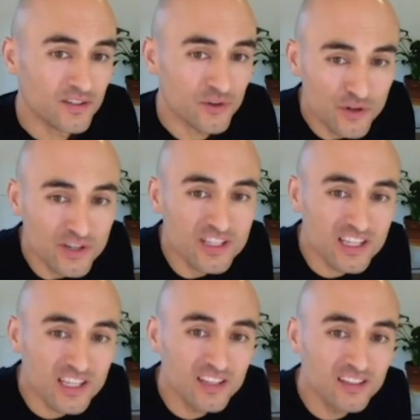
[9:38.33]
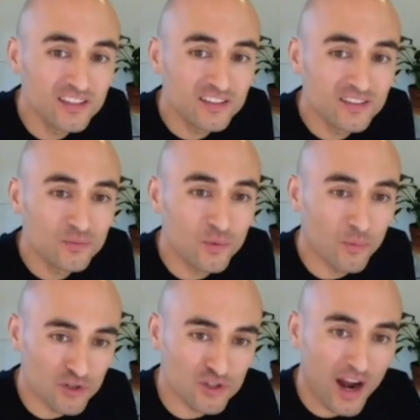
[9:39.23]
you can see what
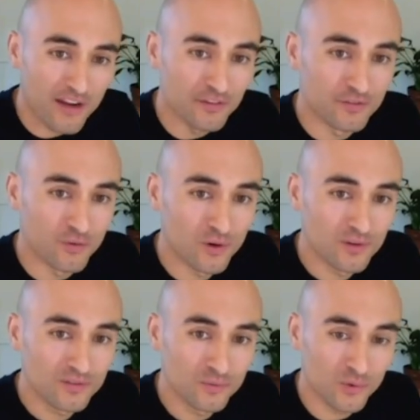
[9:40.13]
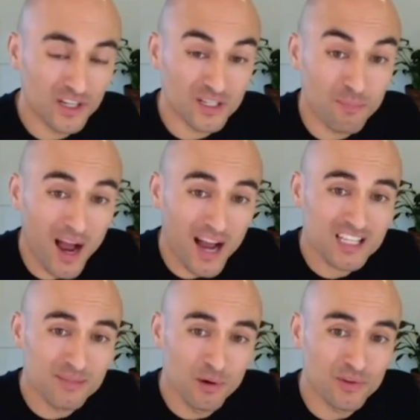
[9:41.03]
we're striving for, what is
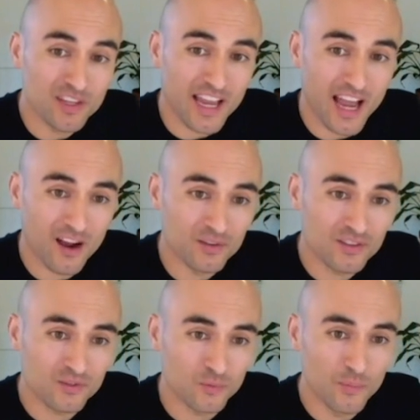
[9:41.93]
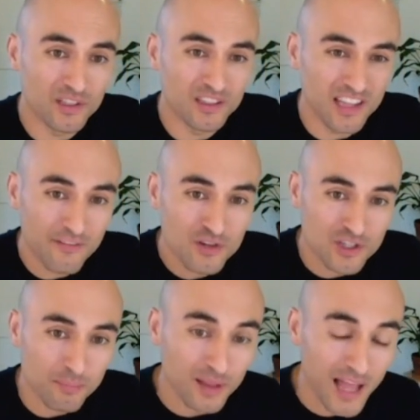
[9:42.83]
possible with accounts when we leverage the
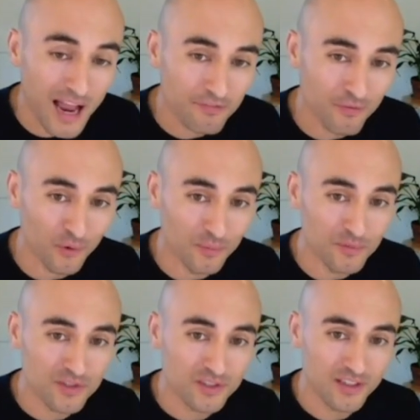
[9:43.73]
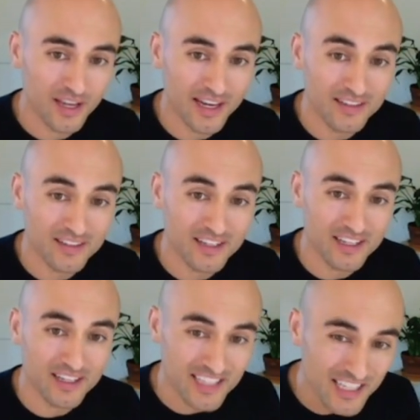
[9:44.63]
platforms and
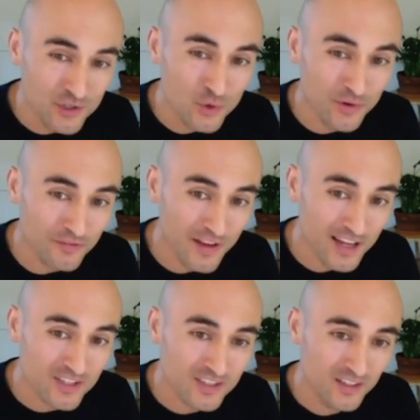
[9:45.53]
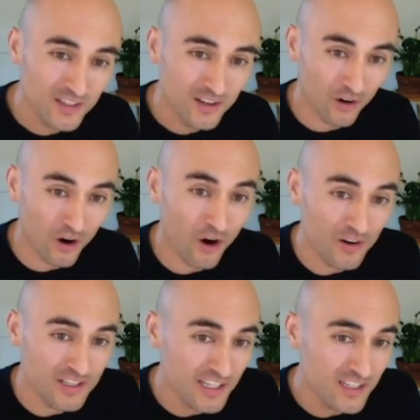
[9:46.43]
continue to invest our
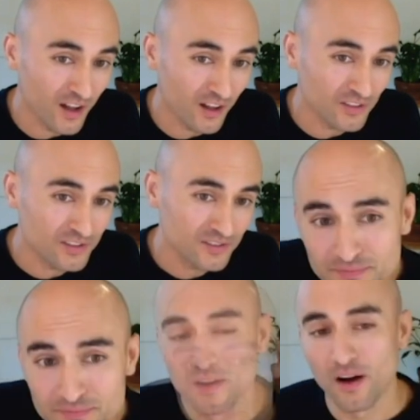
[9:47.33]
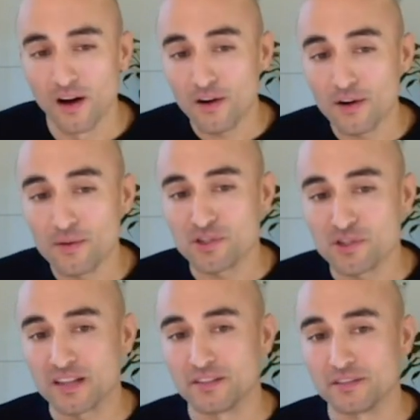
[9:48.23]
R&D dollars. Our
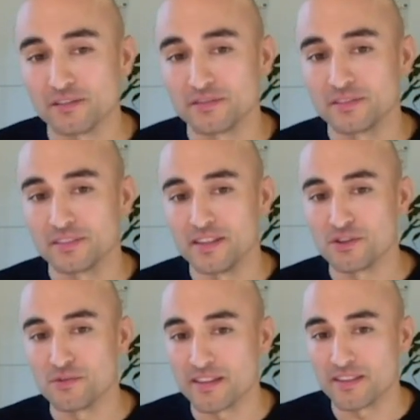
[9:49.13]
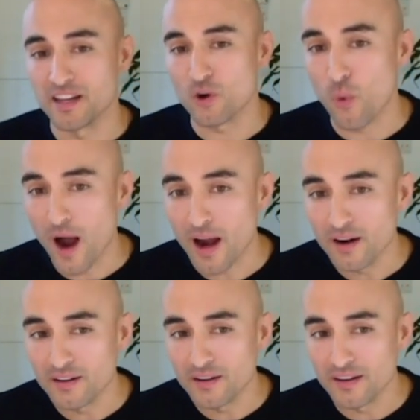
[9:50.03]
objective is to make the acquire
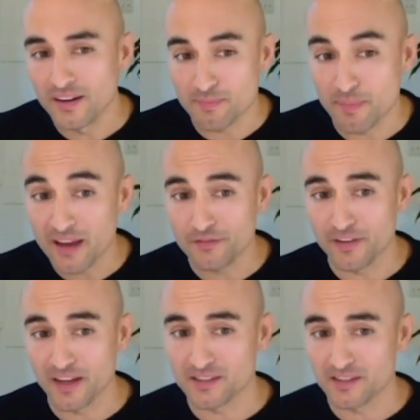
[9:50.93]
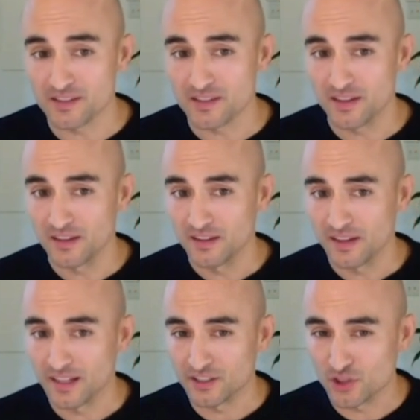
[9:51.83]
and expand phases
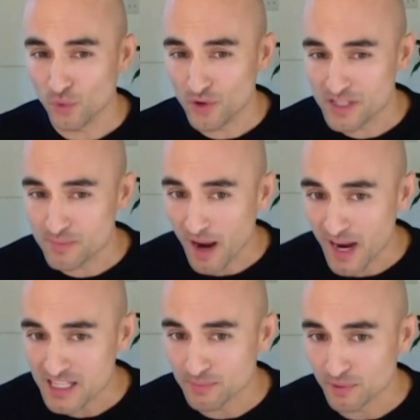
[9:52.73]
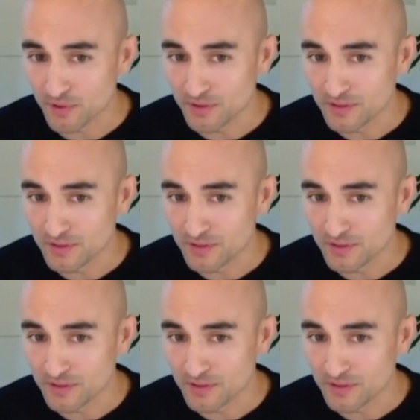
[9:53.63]
as short as possible